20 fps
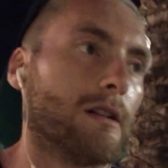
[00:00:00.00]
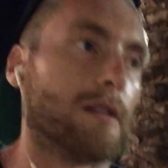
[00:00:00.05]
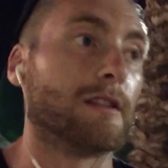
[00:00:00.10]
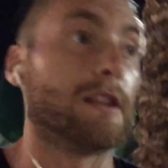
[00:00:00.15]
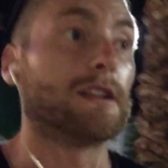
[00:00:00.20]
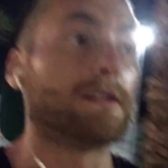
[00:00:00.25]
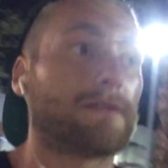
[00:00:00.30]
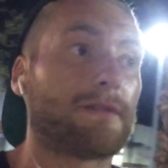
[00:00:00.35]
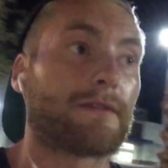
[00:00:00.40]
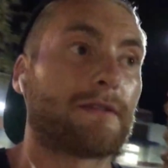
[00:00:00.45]

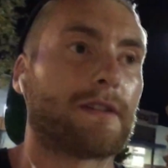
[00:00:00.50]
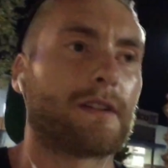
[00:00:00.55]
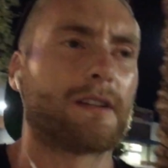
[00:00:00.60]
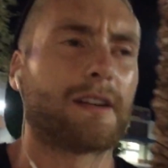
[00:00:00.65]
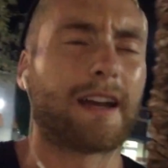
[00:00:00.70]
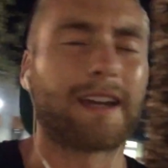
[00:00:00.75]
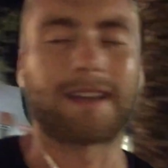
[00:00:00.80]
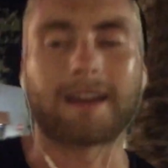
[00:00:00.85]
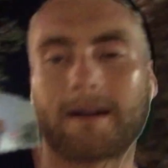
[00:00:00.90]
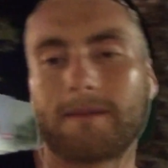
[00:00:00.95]
believe,
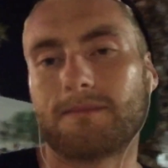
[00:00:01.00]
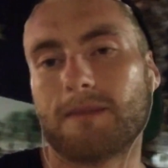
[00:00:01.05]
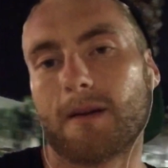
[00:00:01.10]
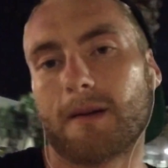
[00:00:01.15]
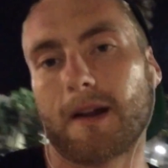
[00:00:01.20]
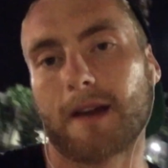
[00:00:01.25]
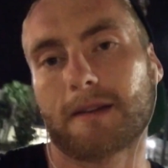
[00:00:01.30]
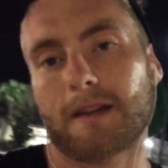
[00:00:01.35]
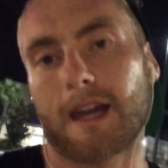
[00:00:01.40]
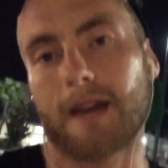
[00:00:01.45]
I,
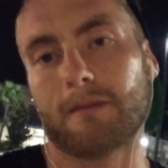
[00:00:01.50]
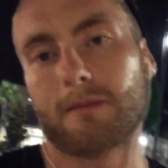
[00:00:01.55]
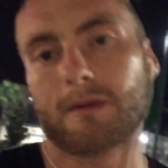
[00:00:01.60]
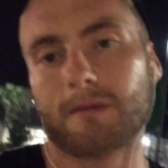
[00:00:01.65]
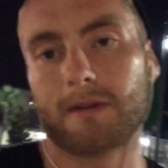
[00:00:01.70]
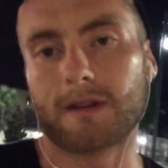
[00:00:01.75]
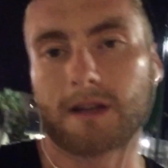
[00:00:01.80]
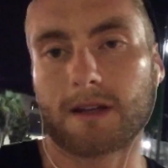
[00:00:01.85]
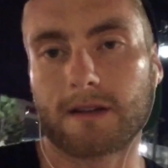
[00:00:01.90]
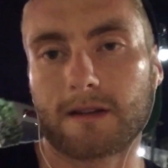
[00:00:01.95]
I can't
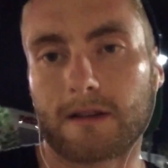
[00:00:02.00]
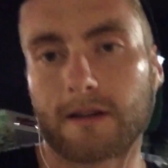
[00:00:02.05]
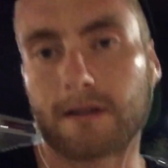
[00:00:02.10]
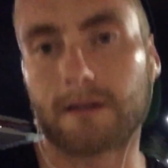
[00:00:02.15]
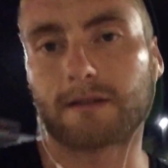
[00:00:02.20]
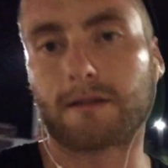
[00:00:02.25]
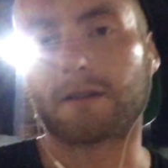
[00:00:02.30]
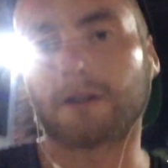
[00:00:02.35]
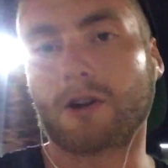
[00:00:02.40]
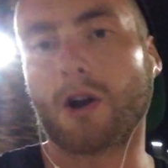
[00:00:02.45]
remember the,
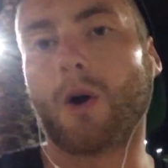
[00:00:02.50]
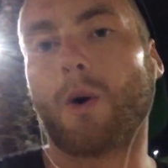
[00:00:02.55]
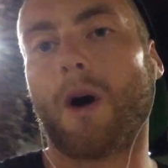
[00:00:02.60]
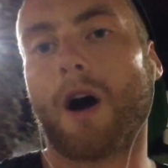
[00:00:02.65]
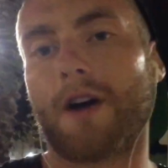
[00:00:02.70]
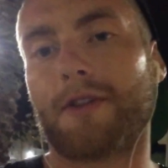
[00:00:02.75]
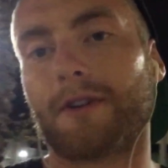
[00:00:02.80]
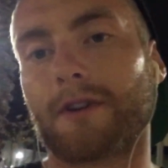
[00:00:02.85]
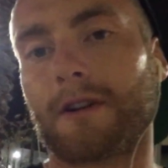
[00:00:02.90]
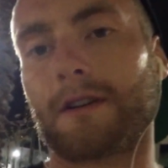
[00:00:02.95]
the, the
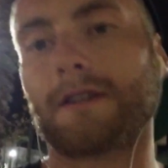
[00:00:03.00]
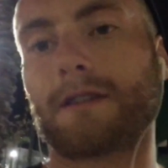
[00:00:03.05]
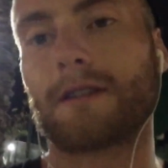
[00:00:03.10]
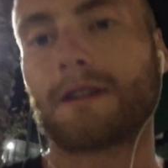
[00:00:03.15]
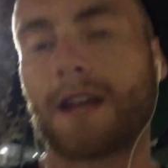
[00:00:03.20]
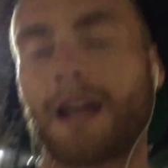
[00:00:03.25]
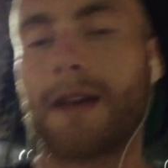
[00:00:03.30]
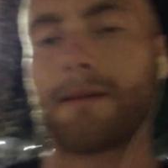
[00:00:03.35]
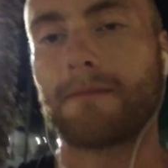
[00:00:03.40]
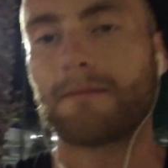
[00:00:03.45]
co-author's
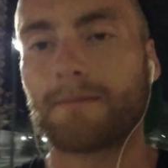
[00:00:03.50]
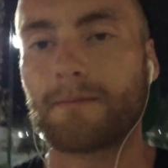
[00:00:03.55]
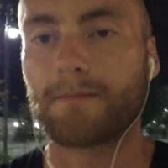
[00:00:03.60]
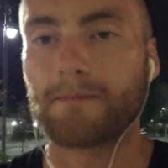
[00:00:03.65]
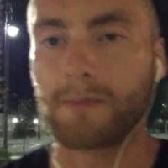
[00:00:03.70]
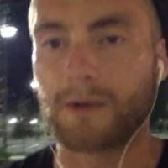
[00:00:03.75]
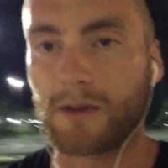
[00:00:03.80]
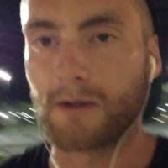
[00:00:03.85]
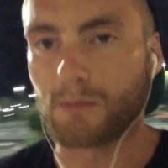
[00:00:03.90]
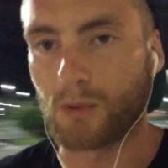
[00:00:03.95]
names,
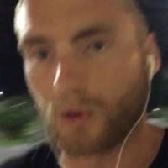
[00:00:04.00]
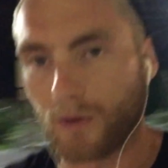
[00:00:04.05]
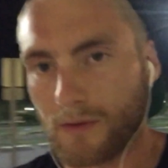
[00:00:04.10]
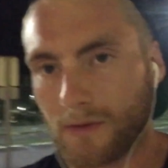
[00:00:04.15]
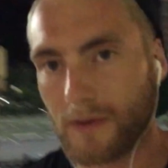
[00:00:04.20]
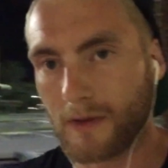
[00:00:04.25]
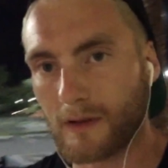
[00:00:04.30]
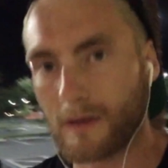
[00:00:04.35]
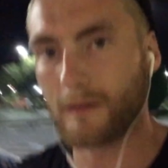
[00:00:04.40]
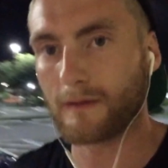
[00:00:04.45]
but they're
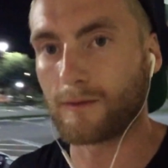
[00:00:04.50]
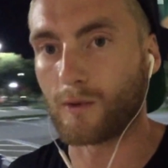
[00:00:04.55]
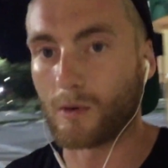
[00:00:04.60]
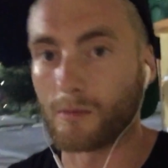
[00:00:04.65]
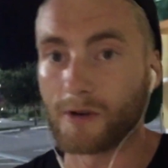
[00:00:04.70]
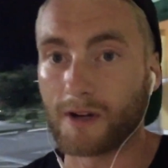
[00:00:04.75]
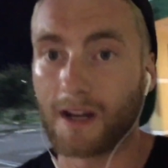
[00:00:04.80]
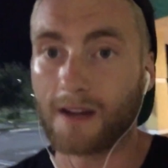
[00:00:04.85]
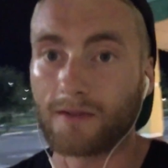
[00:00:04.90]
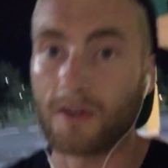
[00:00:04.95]
both
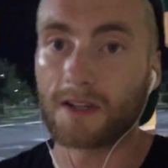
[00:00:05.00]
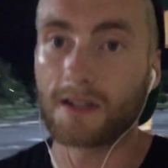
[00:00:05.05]
former Navy